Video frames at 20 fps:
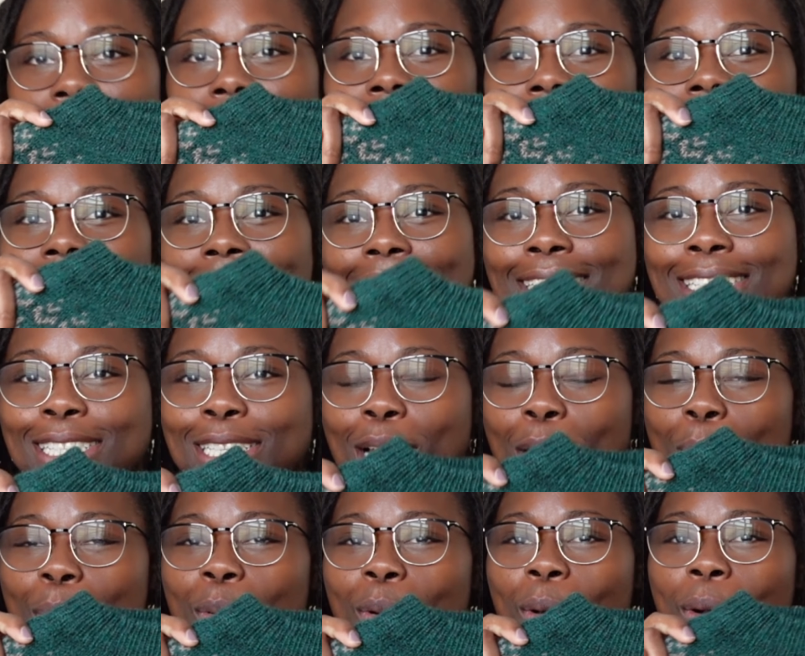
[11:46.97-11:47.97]
Next
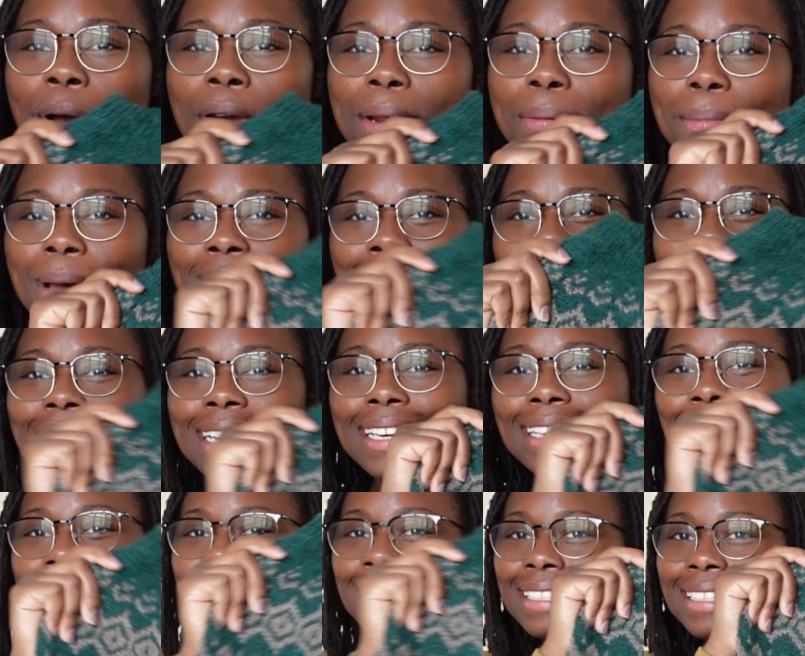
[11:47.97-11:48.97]
up on my
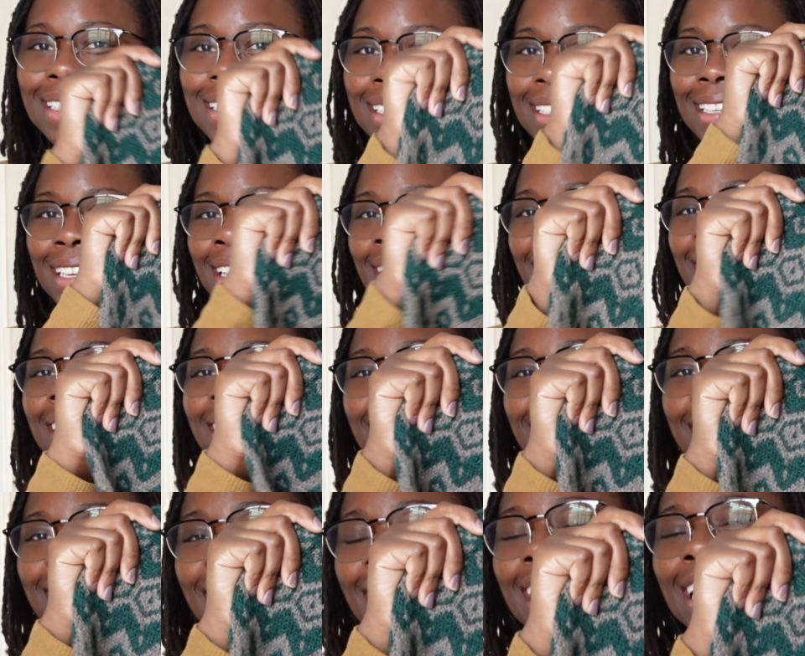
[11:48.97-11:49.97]
list
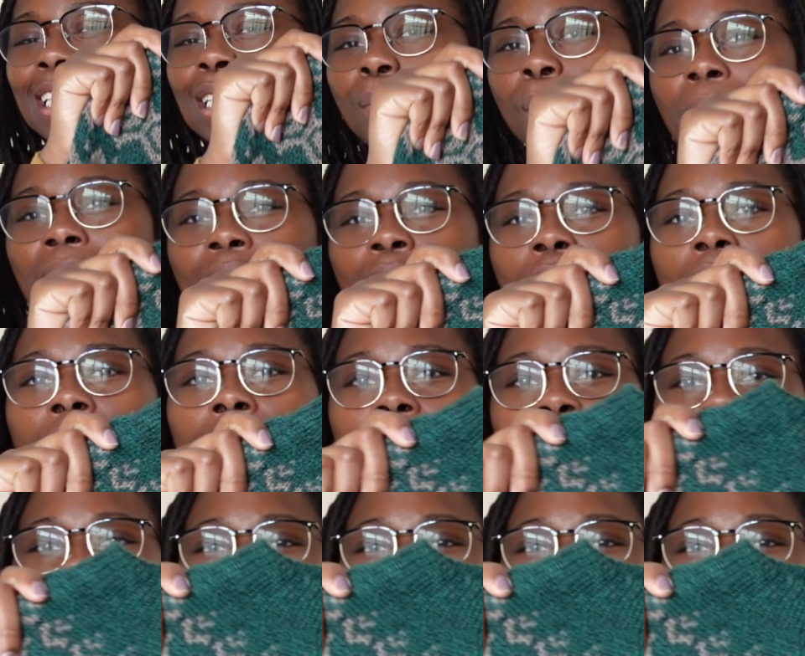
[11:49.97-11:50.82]
is my cotton